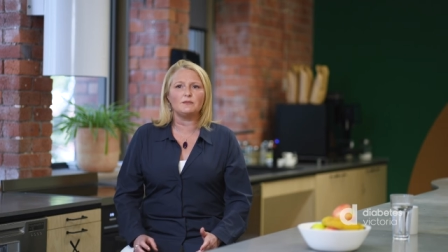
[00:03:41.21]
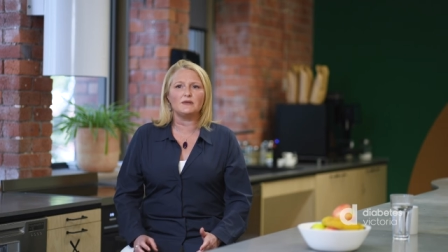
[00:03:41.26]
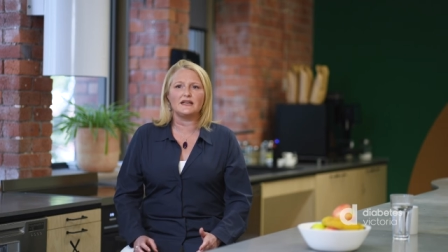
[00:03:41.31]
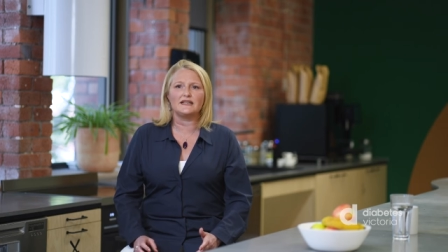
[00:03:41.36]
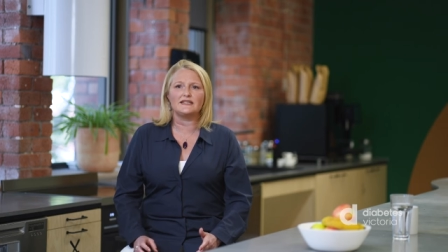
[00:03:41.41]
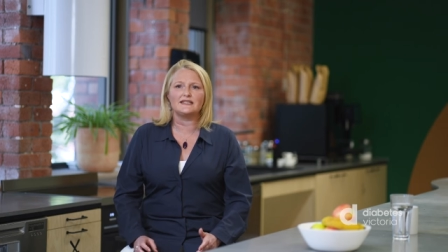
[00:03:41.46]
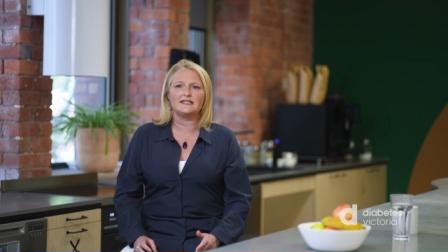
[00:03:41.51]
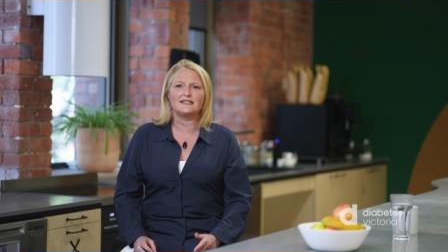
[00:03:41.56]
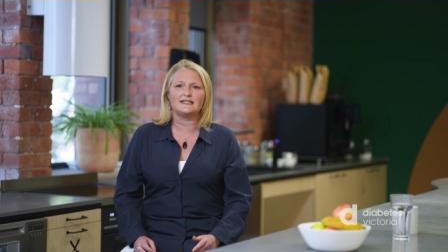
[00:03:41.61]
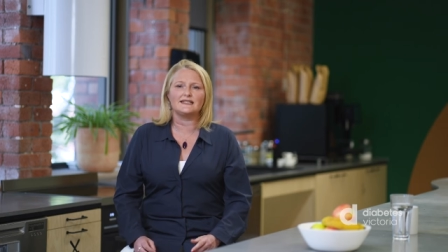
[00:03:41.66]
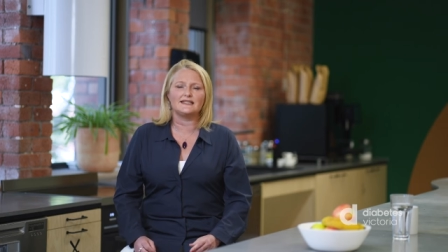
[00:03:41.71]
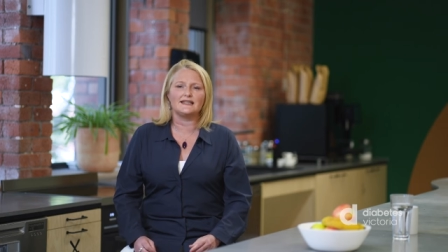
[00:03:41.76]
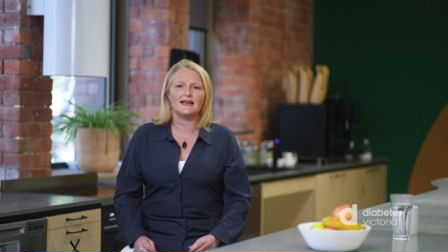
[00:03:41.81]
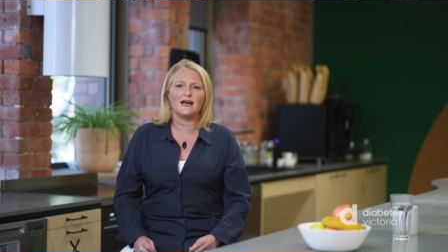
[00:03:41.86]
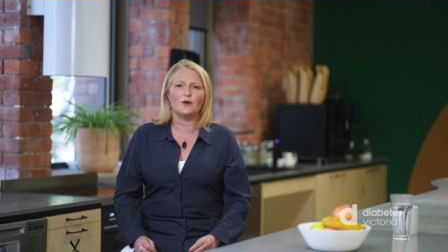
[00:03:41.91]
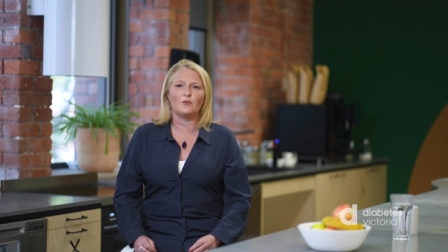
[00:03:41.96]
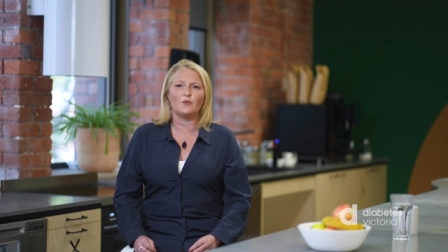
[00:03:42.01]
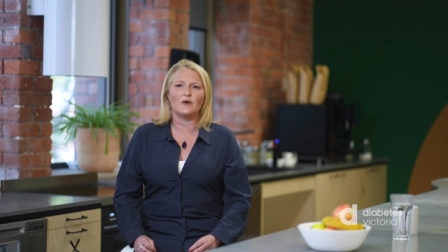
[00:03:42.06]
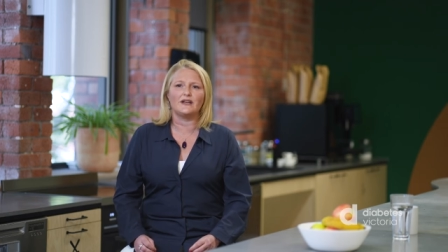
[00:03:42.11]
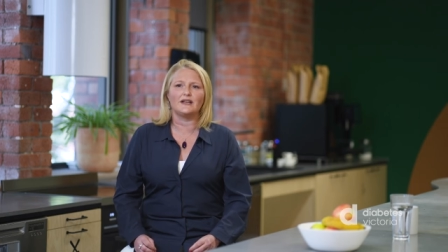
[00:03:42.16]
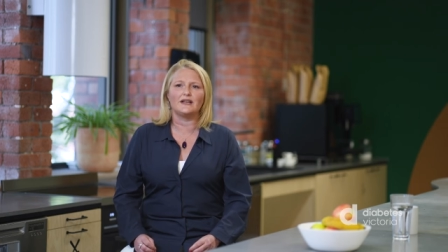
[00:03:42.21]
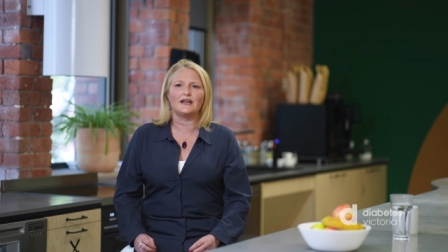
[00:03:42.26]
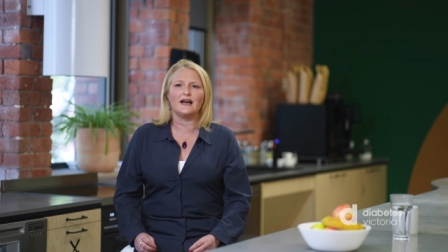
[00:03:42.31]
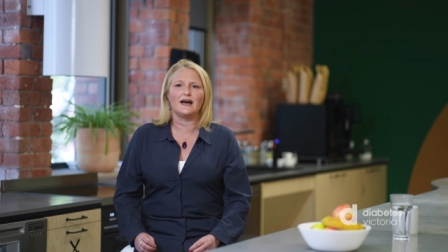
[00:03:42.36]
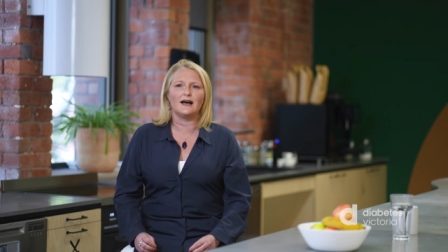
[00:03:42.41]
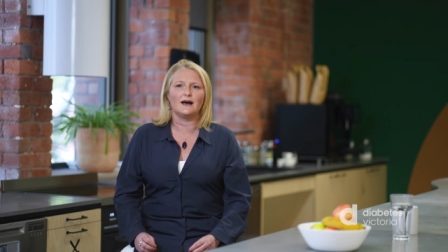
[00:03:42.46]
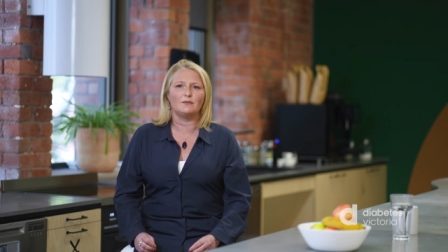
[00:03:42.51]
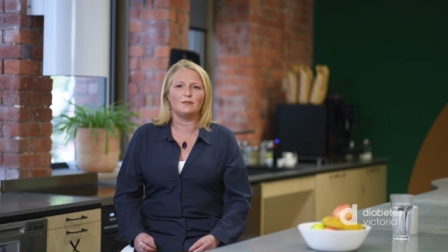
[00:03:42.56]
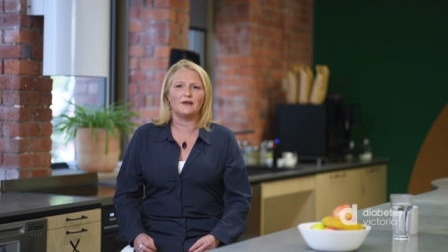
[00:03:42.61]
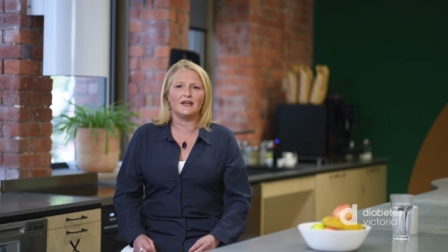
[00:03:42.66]
place to start when
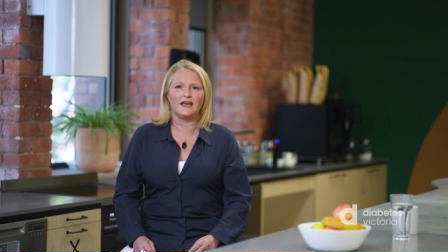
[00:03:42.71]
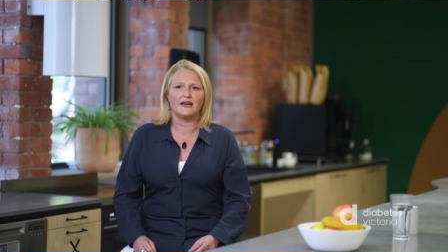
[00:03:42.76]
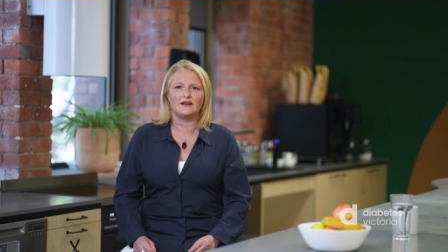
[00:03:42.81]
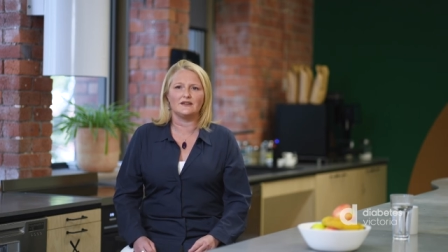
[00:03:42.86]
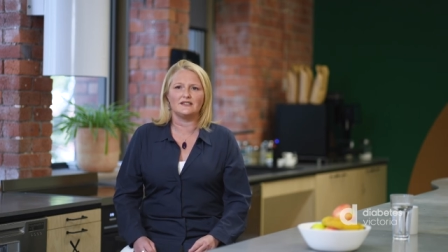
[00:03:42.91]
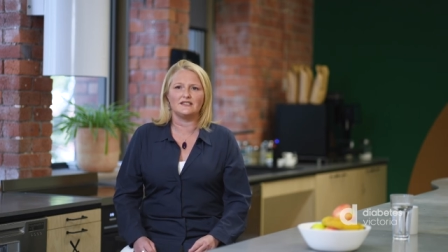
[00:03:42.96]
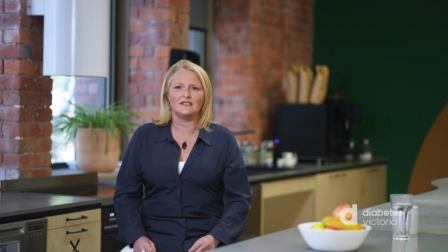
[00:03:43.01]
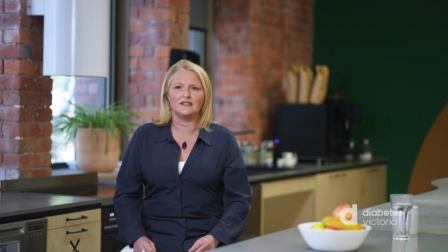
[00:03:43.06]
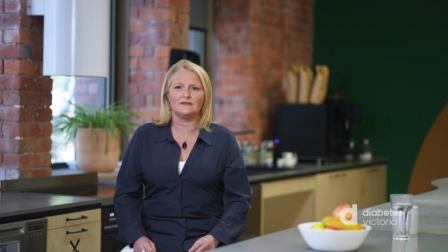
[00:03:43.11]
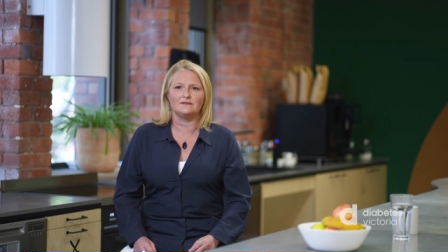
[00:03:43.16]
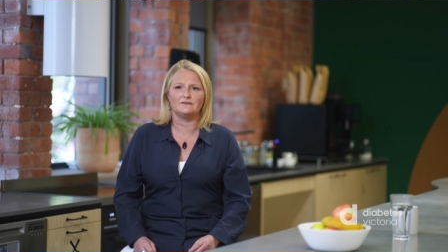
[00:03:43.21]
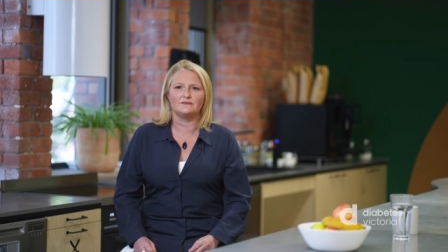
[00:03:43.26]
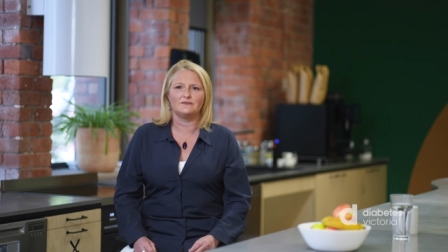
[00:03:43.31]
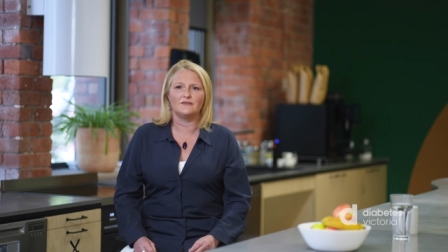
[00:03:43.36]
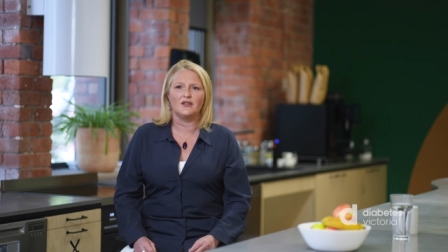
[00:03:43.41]
carb counting.